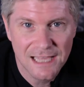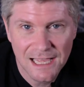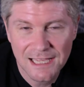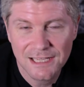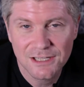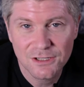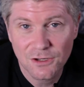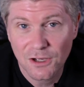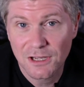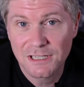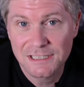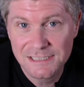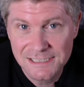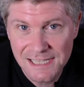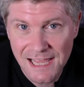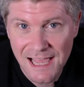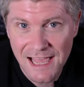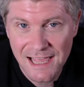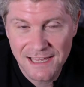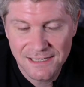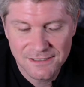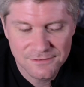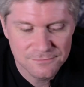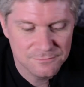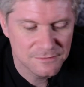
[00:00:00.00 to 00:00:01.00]
8 9
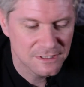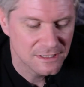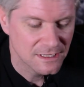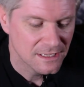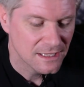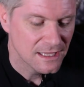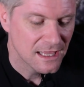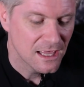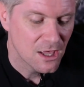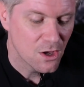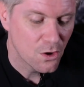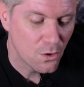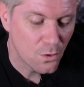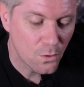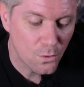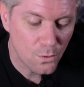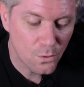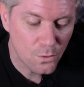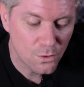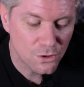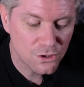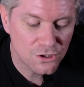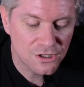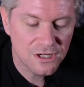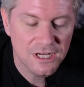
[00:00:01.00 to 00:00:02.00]
10,
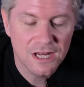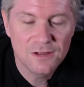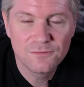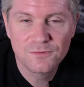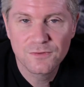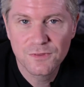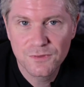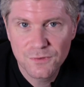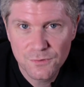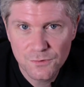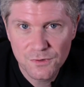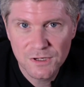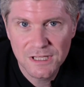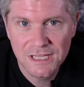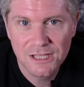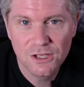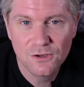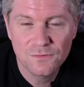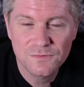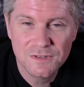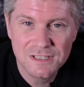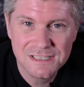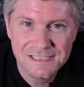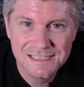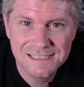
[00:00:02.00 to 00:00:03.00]
or you could have 3
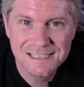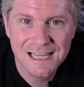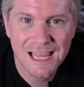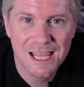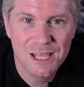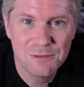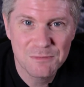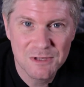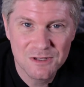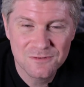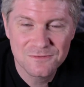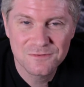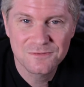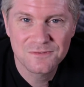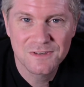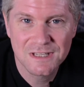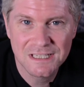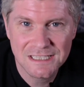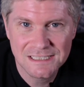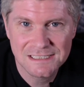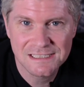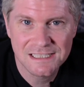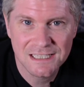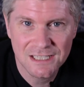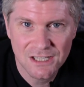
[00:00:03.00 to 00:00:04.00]
of the same
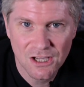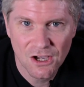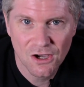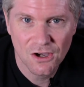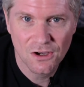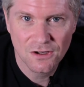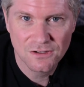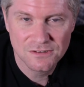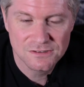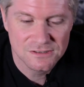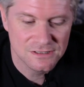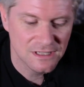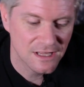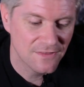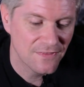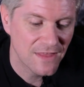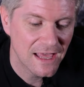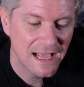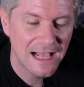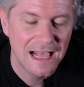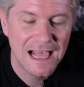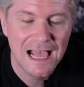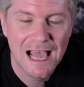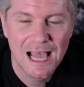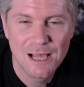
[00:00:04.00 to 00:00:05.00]
infinity cards, and
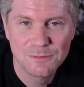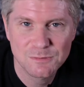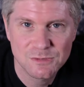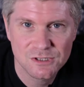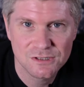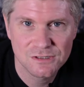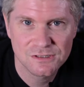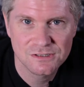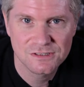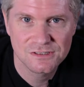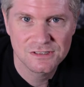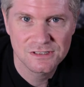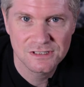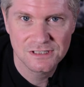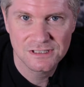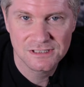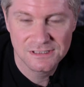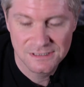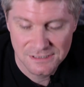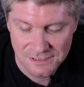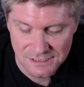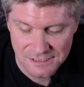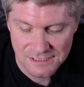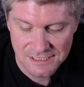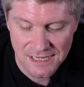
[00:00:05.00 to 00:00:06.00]
that captures the
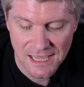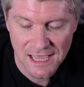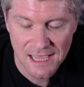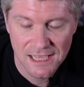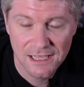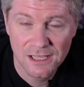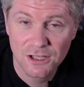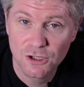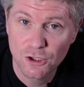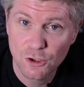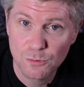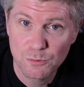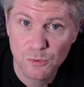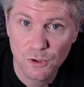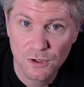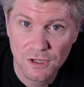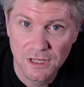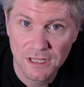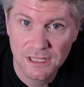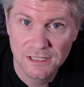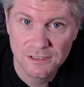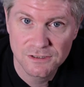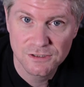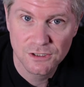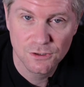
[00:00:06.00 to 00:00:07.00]
deck and you put
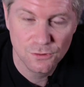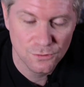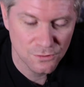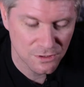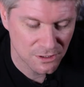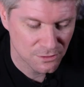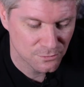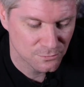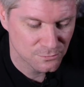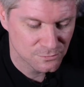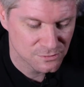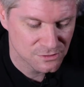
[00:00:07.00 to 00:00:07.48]
it into your little